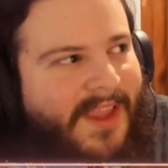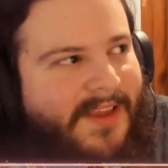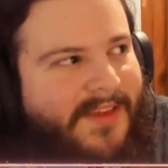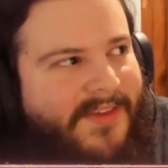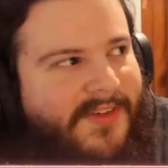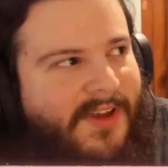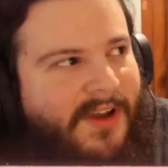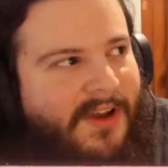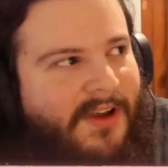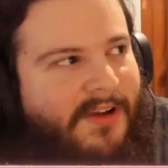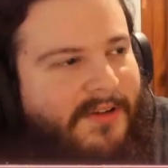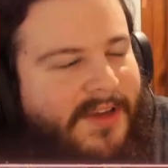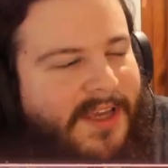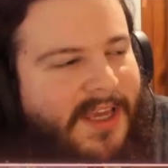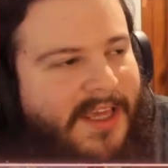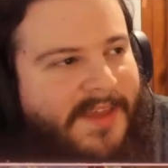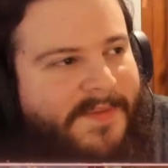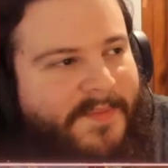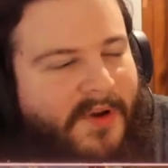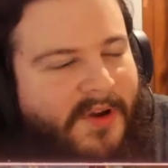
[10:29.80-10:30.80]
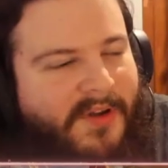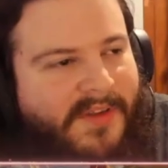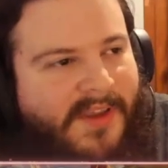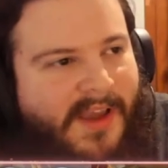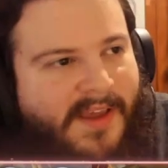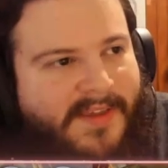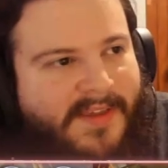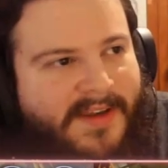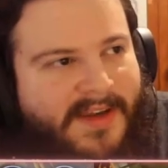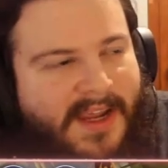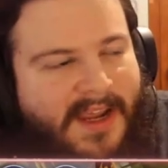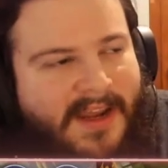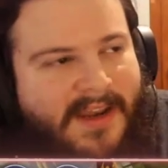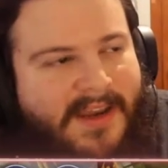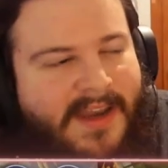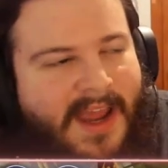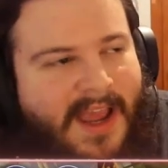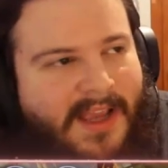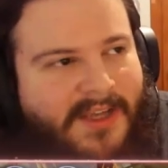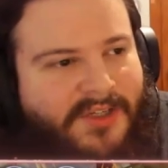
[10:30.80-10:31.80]
So he has Protoss in
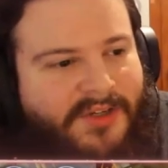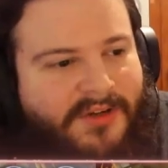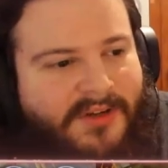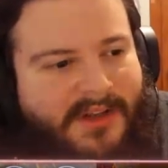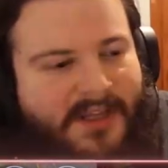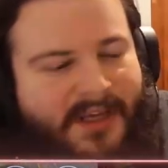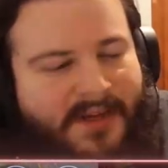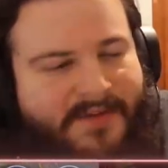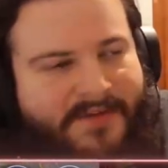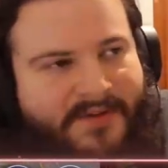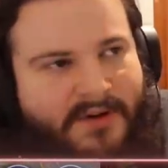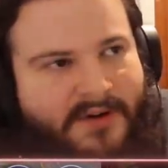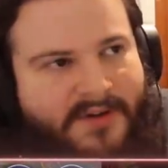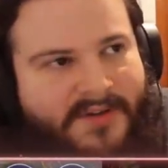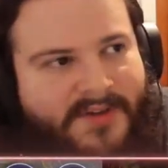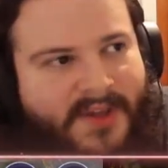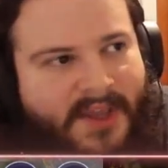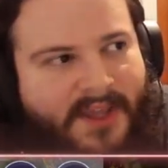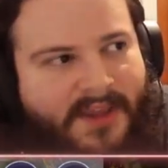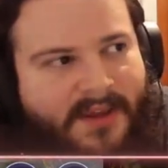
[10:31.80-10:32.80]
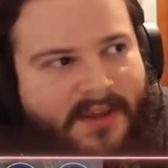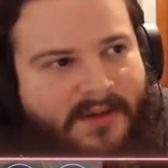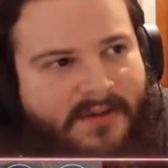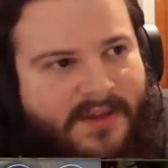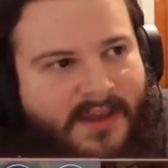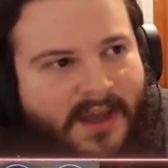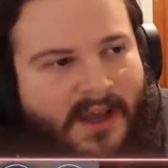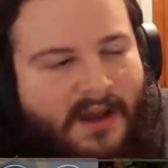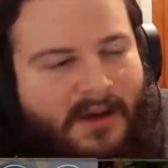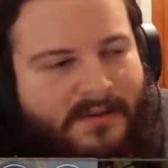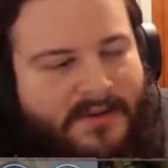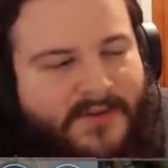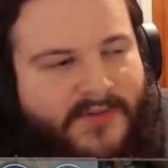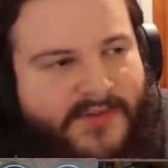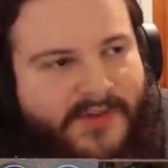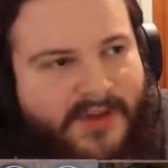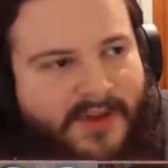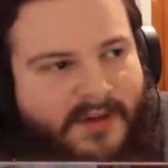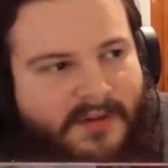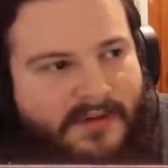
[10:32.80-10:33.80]
hand. Naturally, of course they do. They always
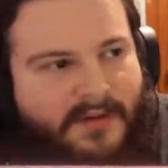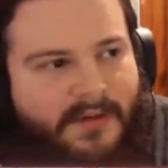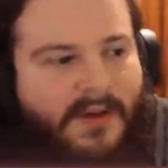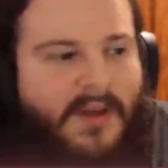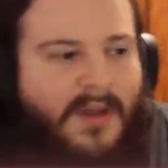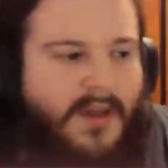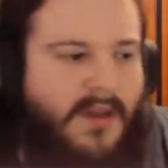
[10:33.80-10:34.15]
do.